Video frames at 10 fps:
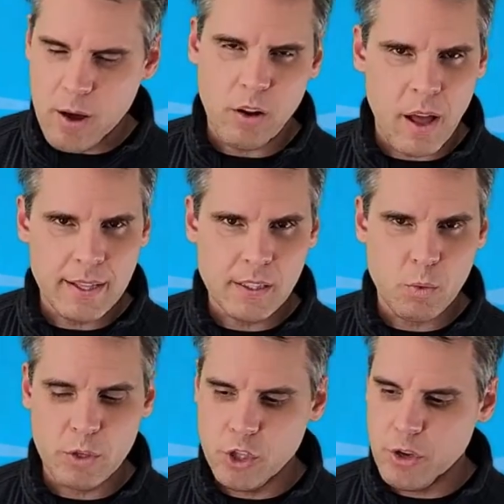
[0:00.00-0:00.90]
outlines,
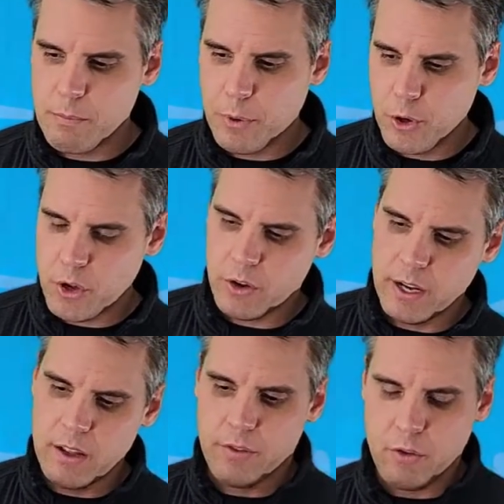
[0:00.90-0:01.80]
which you can put on
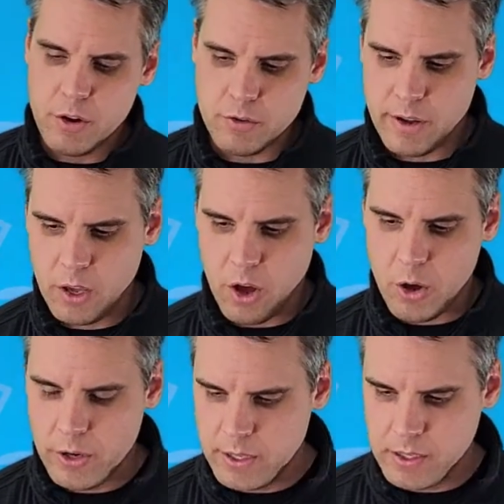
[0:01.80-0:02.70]
any of the rotary
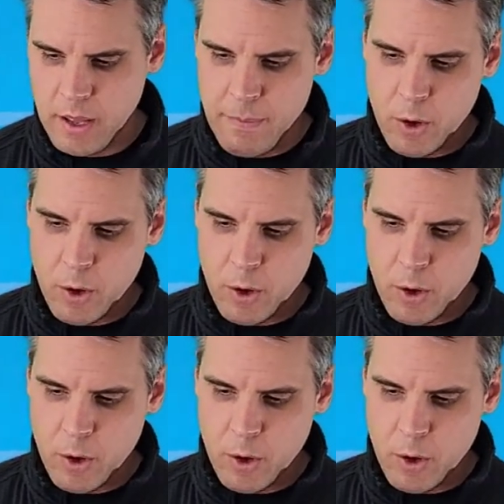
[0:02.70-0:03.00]
encoders